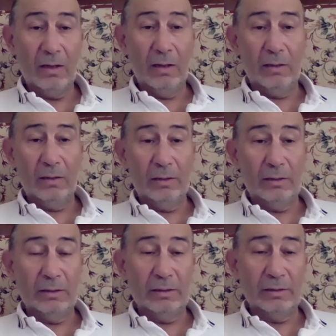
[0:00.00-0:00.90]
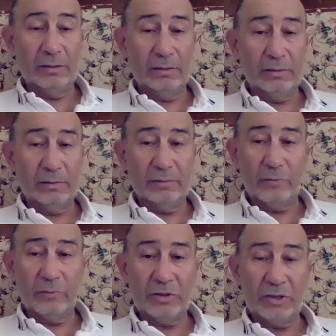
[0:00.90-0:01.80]

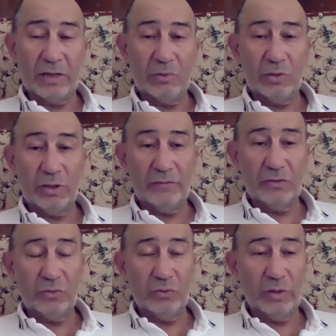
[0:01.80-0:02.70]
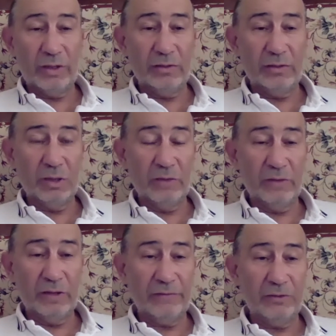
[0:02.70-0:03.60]
One time you have to invite my
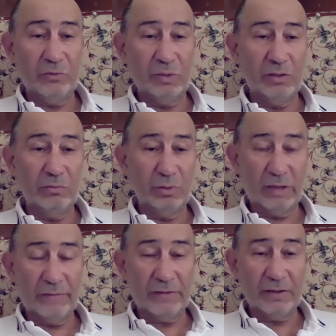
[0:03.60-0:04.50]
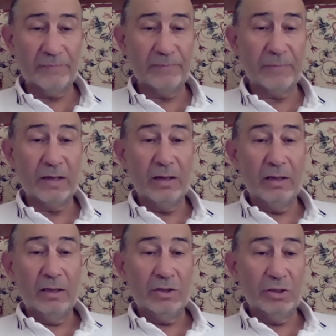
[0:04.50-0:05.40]
wife, Lyudmila Bulavka.
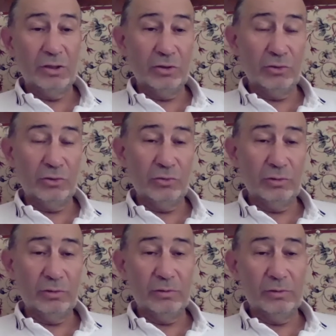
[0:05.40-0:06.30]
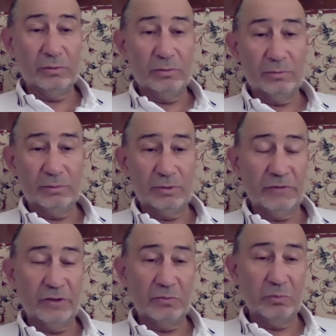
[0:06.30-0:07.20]
She wrote
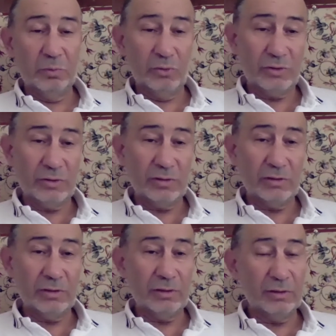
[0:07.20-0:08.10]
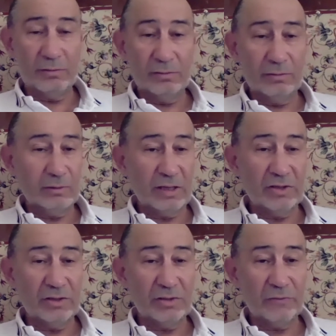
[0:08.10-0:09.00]
different books and
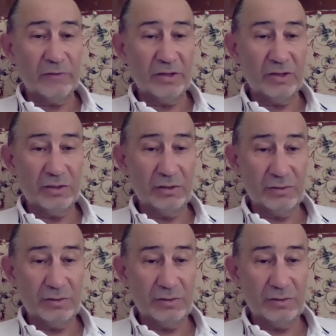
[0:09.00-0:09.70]
hundreds of articles